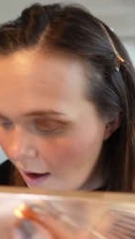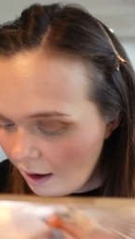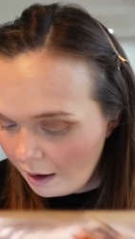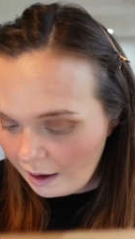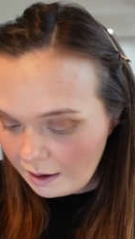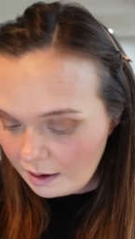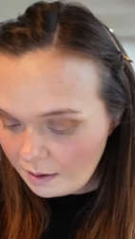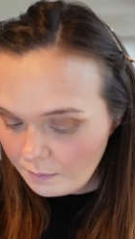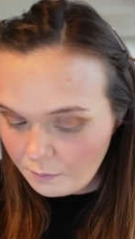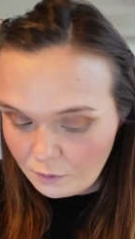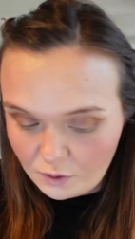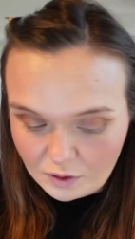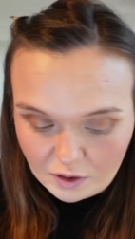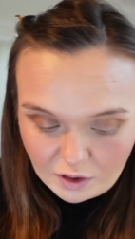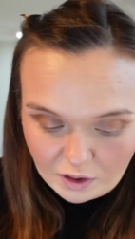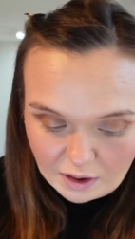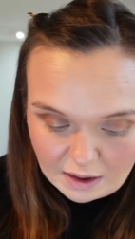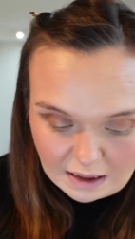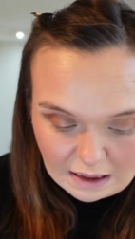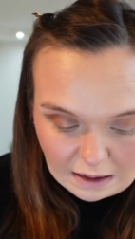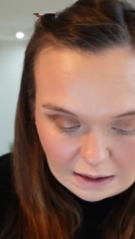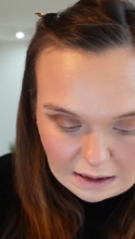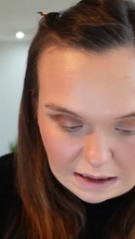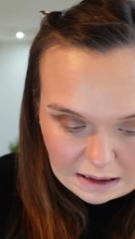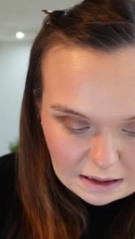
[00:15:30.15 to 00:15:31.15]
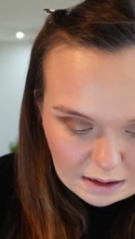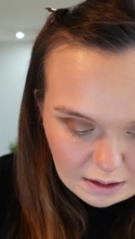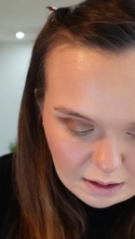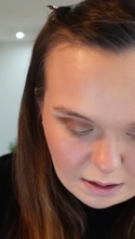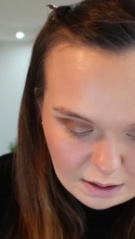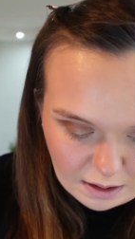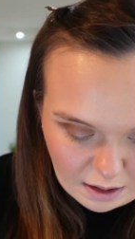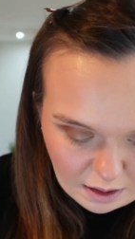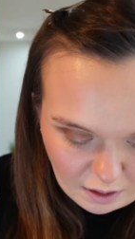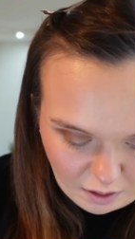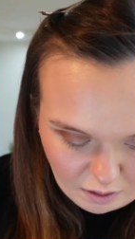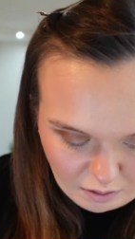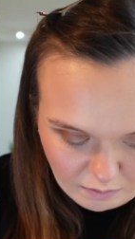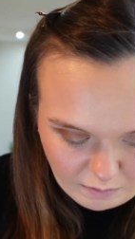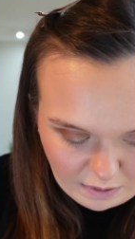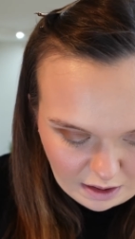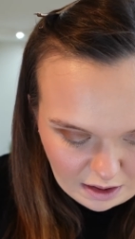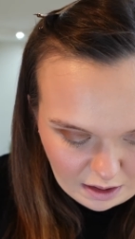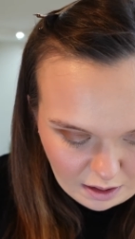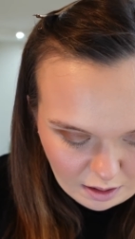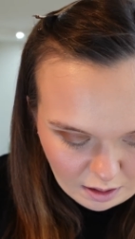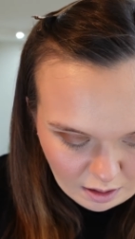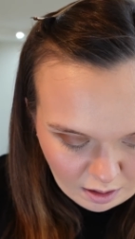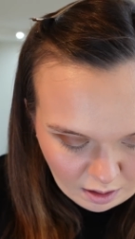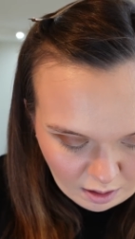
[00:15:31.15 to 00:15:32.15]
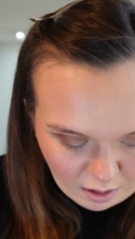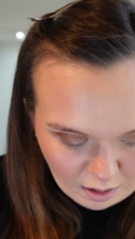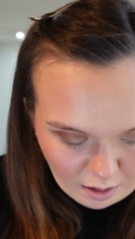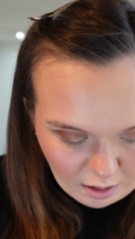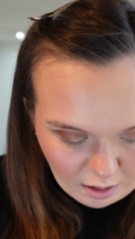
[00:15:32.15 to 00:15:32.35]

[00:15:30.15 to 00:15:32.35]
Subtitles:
and he must just listen to me